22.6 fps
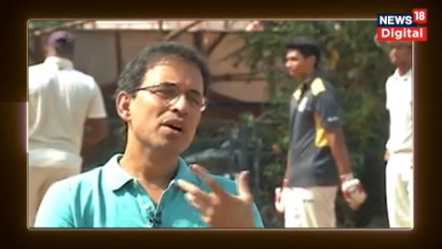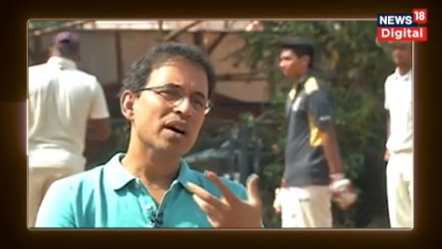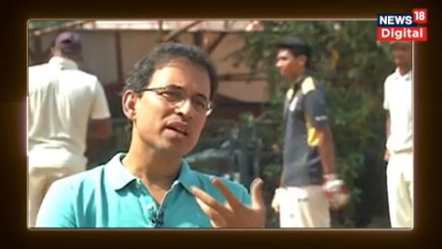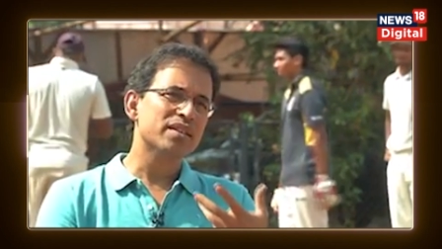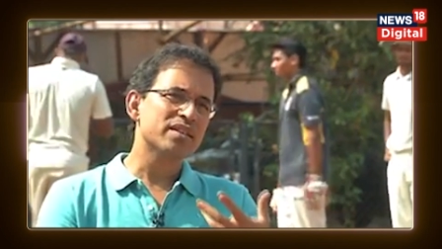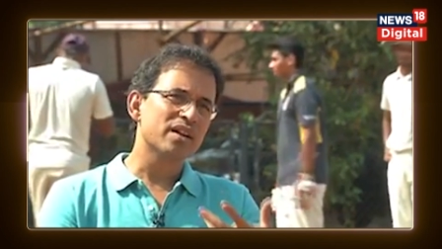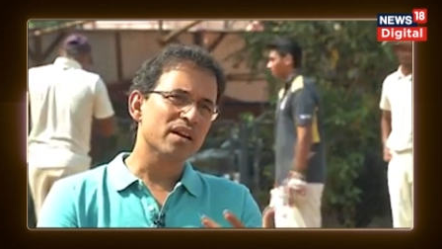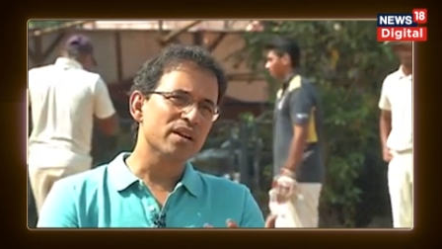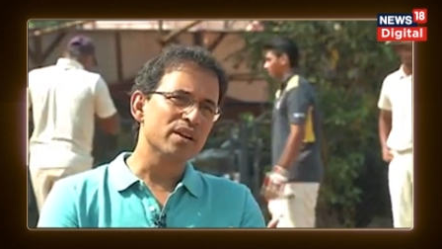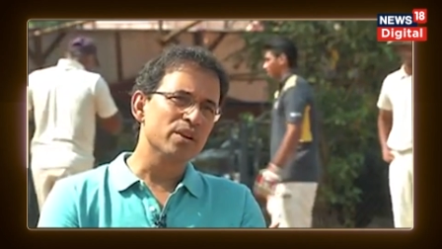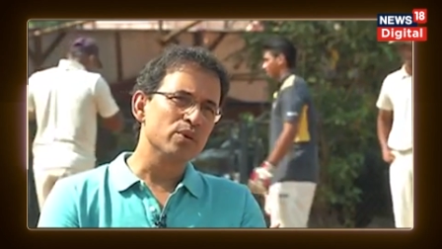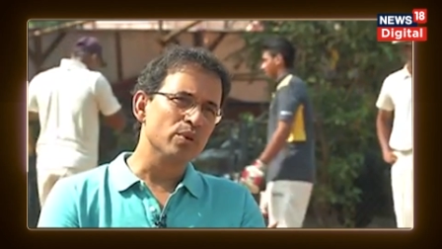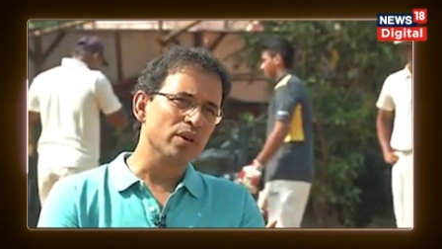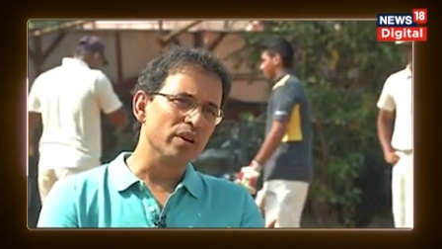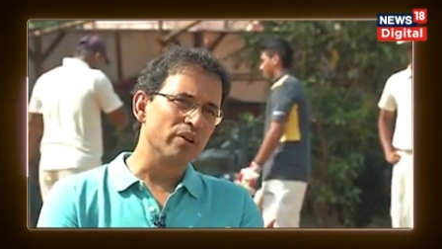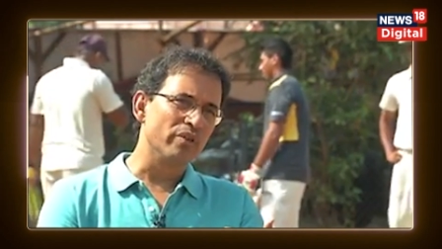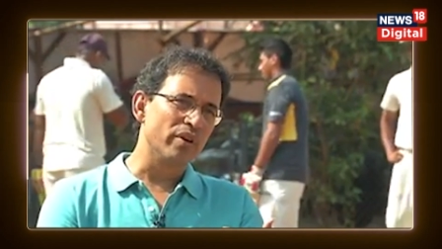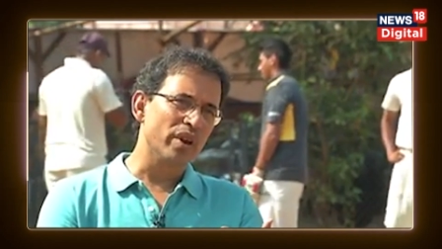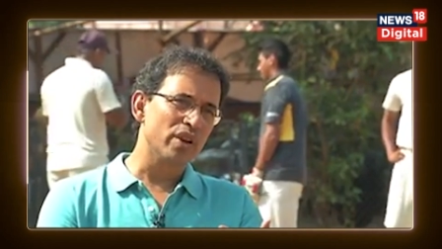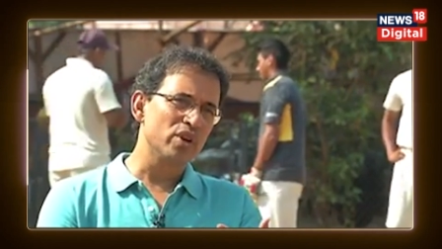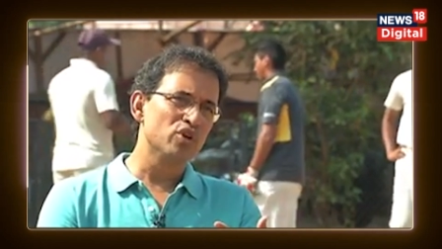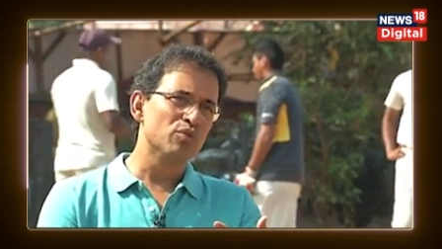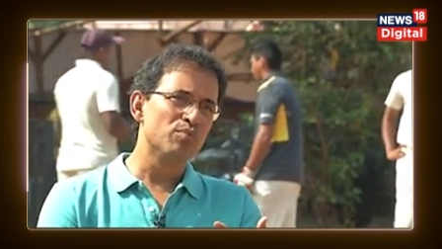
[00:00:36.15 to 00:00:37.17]
I started doing
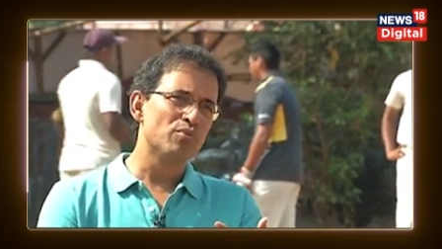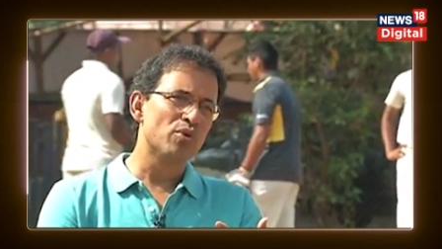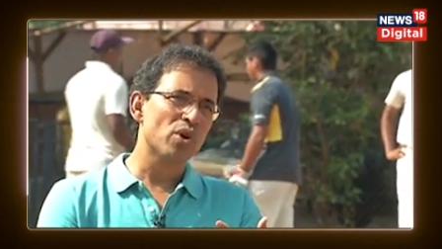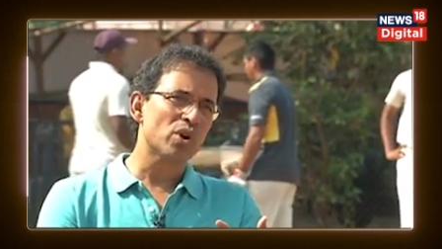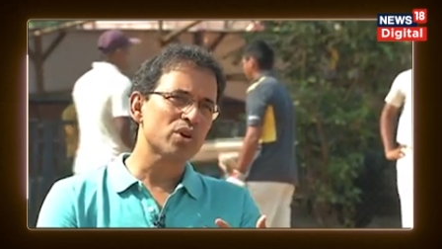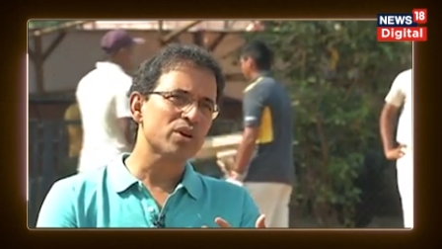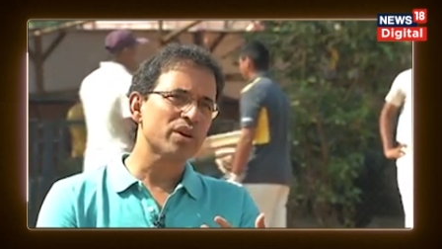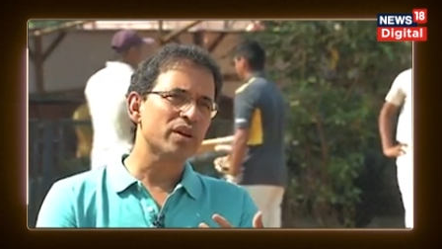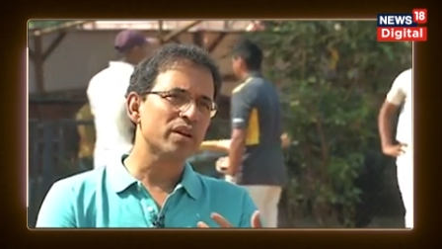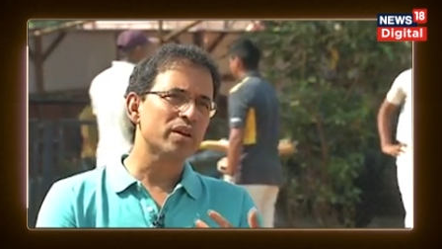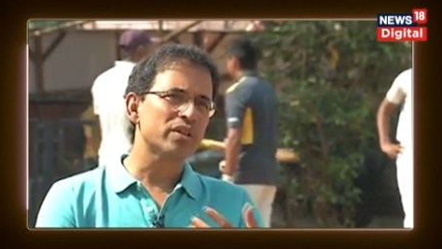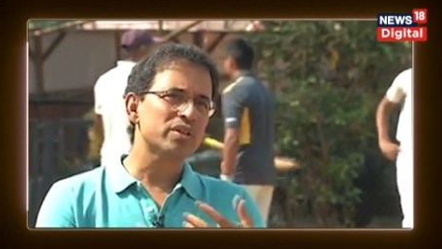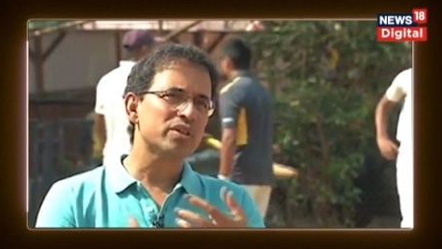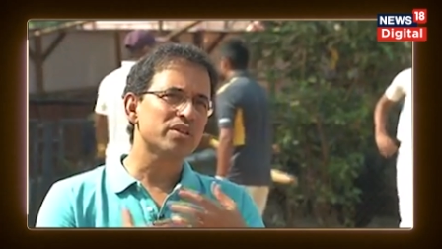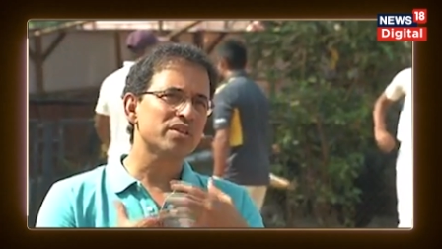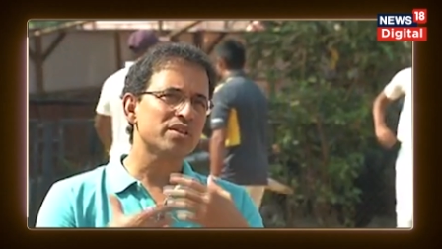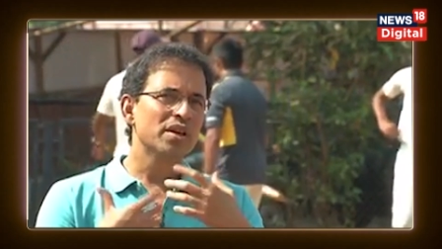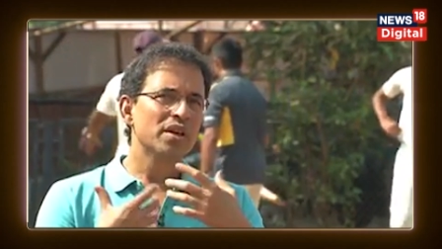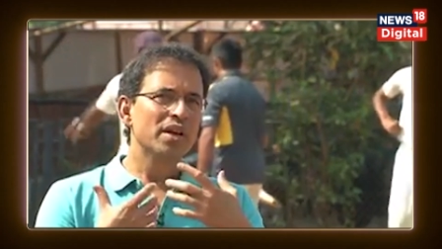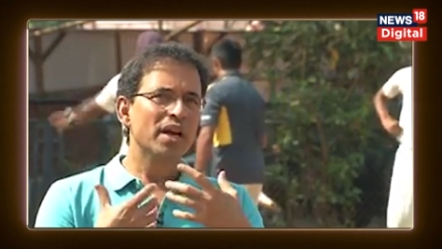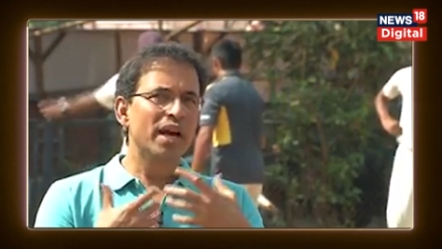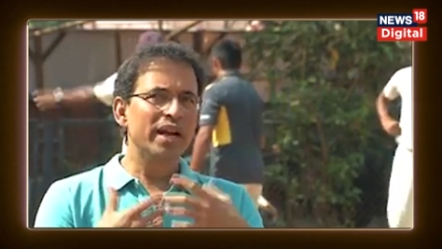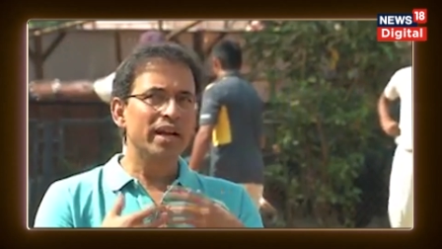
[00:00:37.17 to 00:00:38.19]
radio broadcasts.